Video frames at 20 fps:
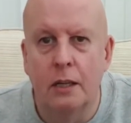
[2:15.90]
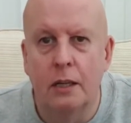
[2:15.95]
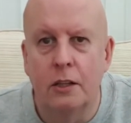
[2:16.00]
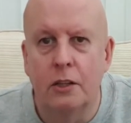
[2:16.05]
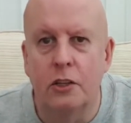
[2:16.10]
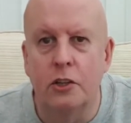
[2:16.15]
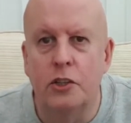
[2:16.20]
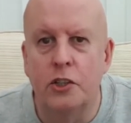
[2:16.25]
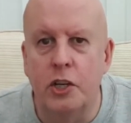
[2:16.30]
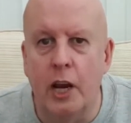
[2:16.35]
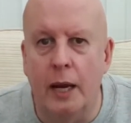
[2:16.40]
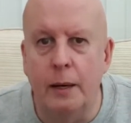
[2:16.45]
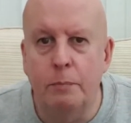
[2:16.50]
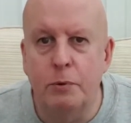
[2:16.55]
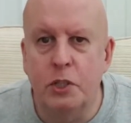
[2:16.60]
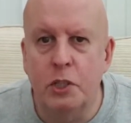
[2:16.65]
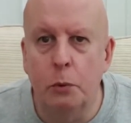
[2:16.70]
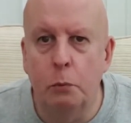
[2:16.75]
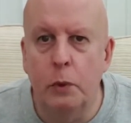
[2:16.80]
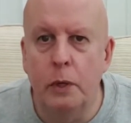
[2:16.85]
the shapes
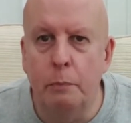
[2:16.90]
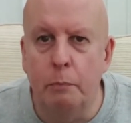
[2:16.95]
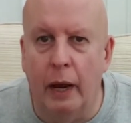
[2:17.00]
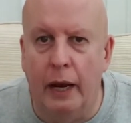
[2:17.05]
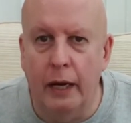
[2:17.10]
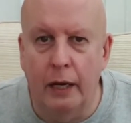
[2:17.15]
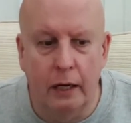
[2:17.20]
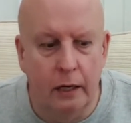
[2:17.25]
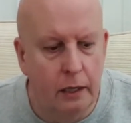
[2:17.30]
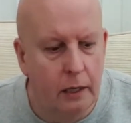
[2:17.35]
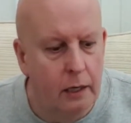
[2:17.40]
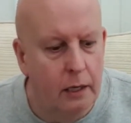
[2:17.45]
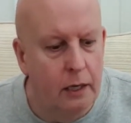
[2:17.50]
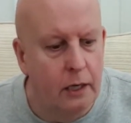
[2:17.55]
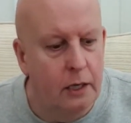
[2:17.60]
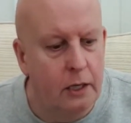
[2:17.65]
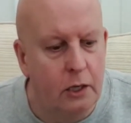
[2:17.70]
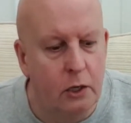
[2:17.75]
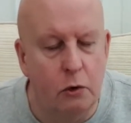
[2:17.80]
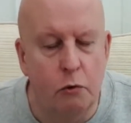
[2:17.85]
that we make
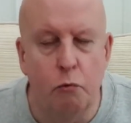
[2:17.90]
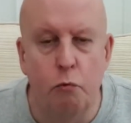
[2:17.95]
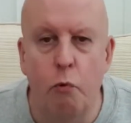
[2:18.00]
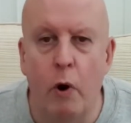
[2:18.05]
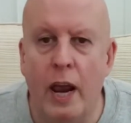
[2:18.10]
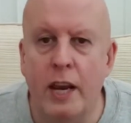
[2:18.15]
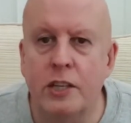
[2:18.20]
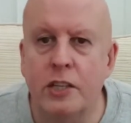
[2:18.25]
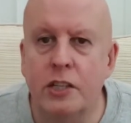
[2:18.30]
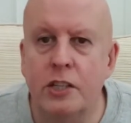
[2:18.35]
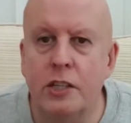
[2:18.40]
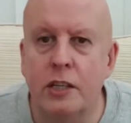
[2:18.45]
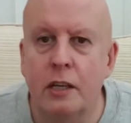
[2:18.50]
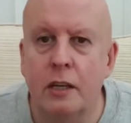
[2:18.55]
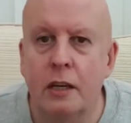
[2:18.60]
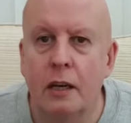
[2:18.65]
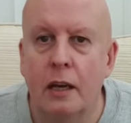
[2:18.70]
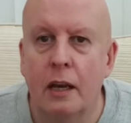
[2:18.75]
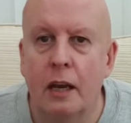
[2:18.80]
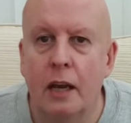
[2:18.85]
can rest
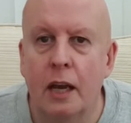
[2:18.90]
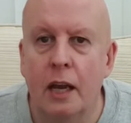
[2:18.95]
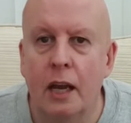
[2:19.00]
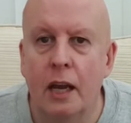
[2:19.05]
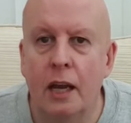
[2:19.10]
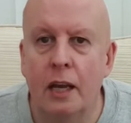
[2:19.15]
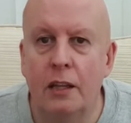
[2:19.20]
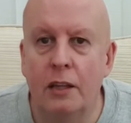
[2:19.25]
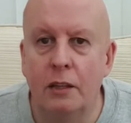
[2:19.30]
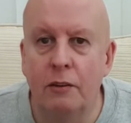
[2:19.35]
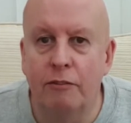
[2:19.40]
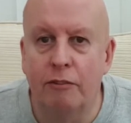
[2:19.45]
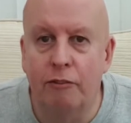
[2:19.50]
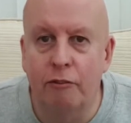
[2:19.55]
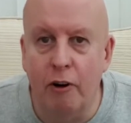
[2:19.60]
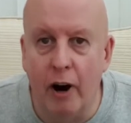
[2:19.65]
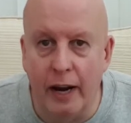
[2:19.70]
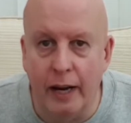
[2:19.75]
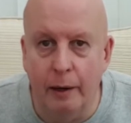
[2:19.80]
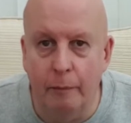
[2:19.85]
in the
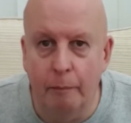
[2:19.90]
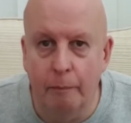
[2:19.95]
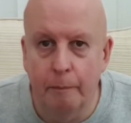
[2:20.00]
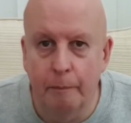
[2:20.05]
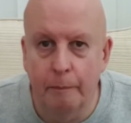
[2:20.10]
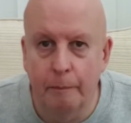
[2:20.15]
frame.